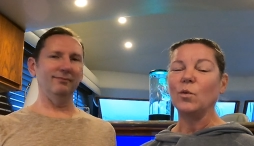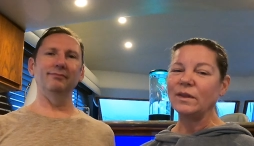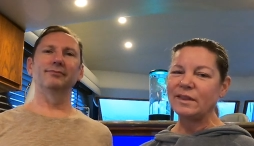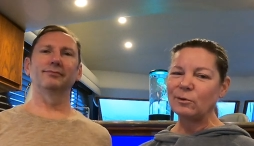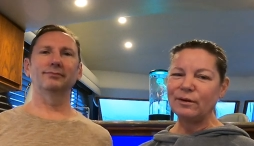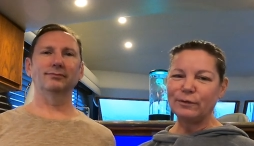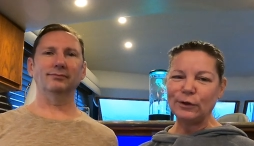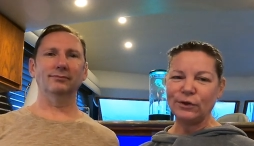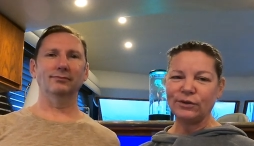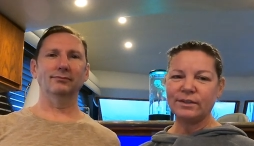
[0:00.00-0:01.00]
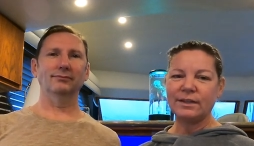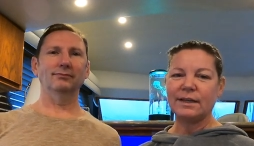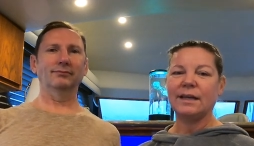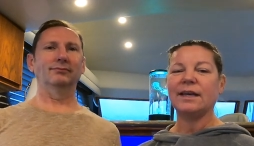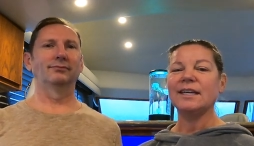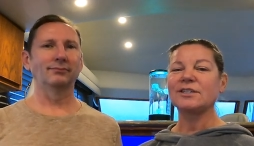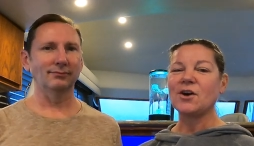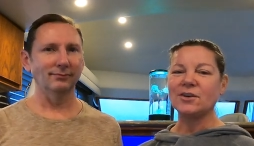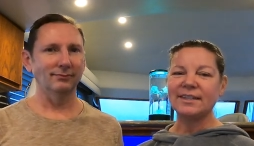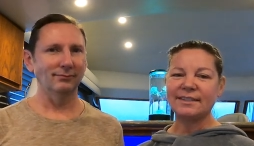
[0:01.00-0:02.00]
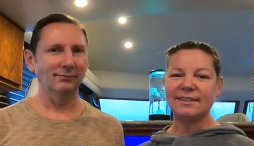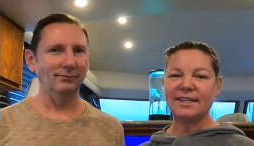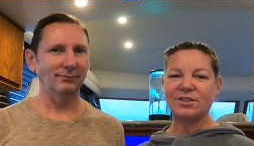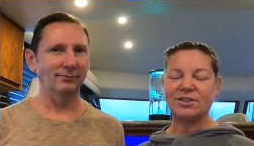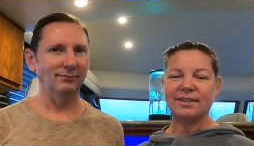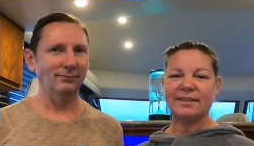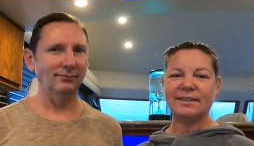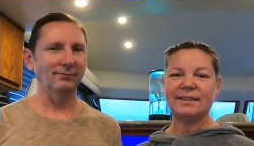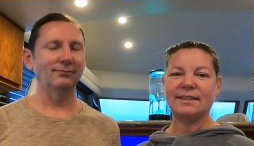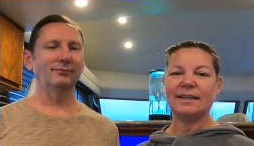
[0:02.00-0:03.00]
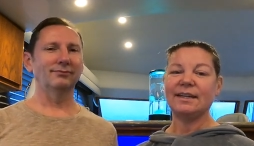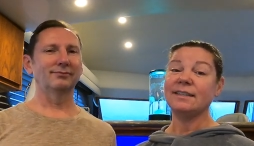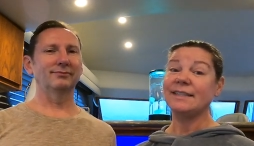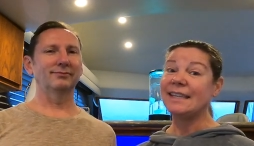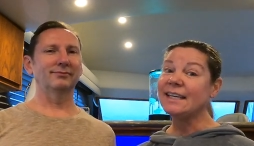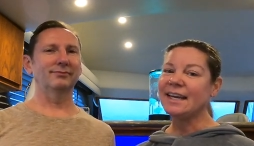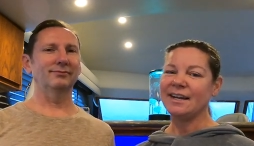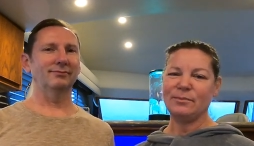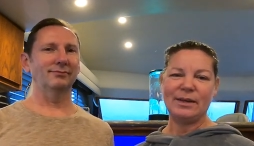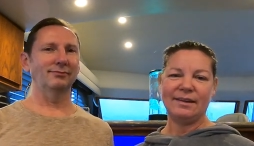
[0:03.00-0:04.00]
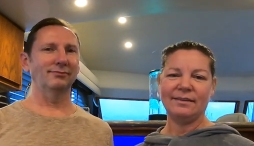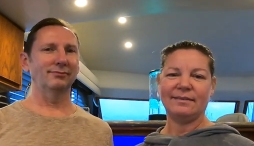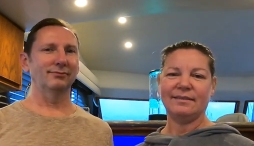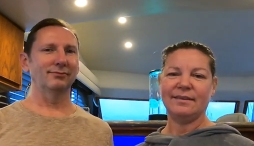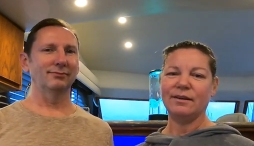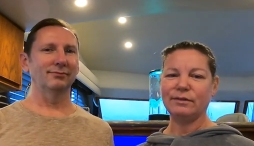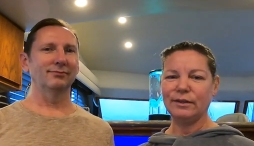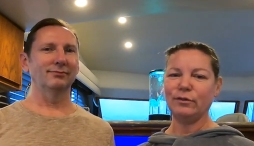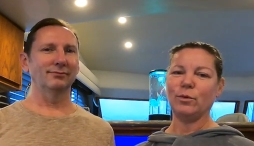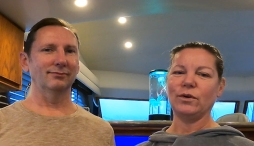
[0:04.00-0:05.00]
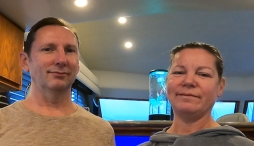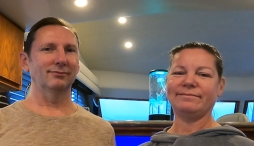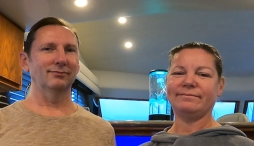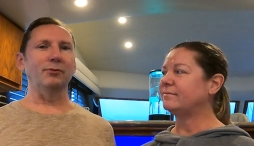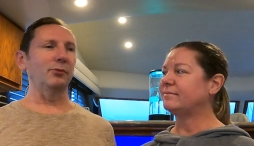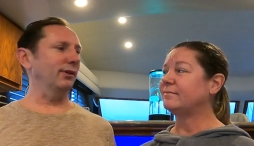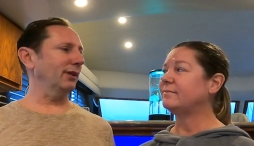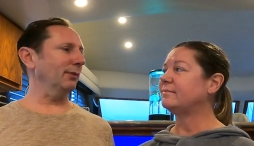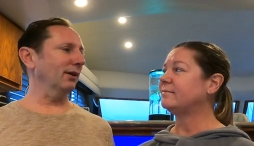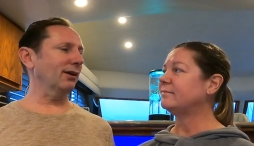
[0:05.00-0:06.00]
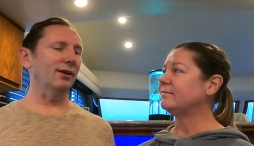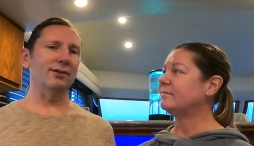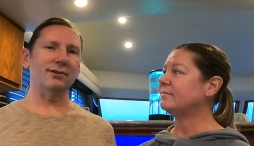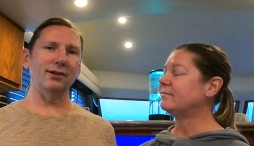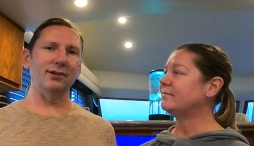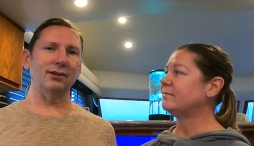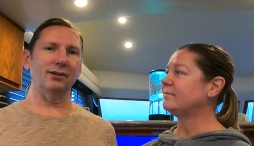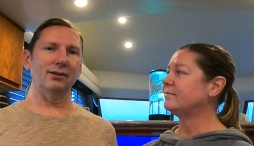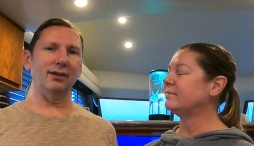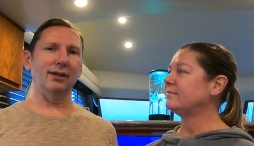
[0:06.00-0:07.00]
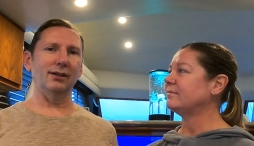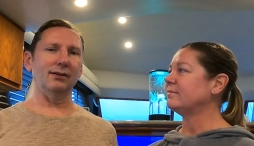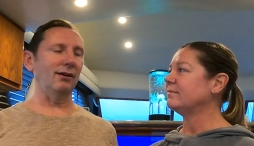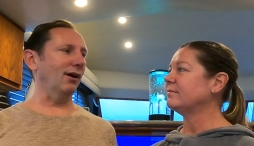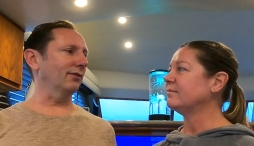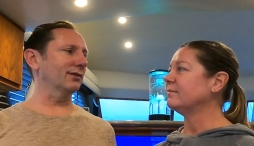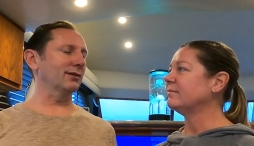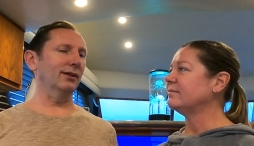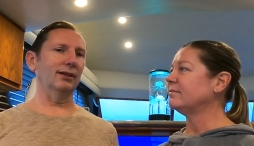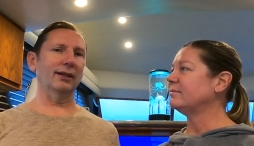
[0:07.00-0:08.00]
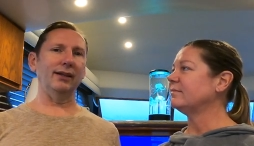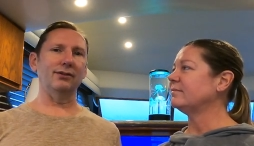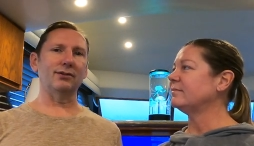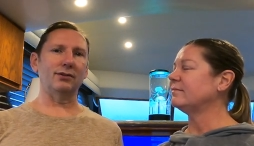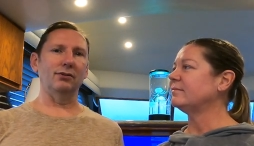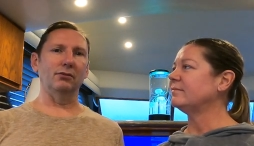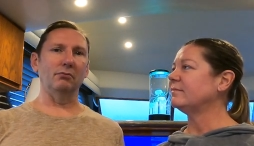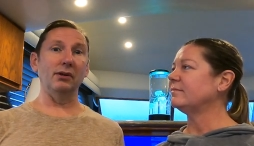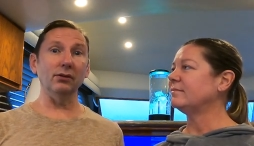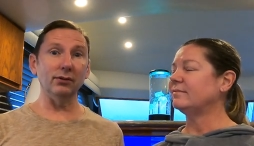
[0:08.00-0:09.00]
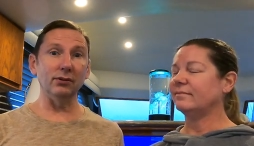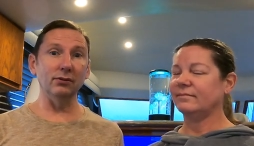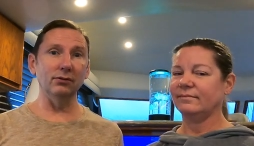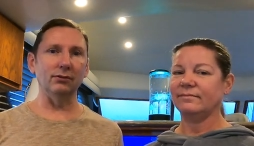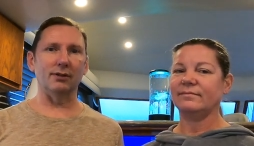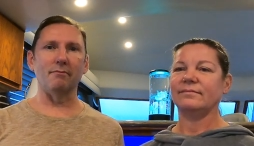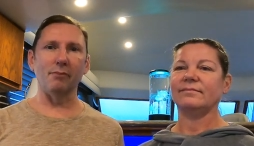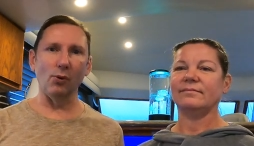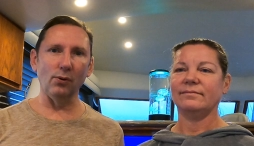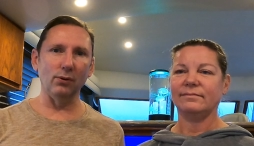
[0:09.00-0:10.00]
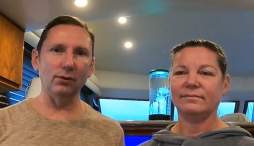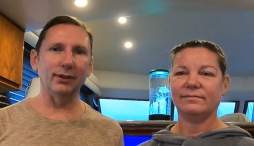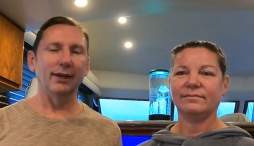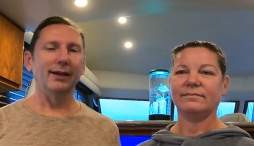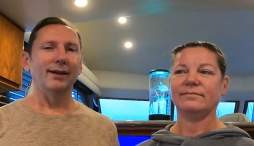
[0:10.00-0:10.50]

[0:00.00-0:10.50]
Speaker 1: One thing we've learned is condensation is the enemy
Speaker 2: of a liveaboard. And when we think about condensation, it obviously leads to mildew and mold,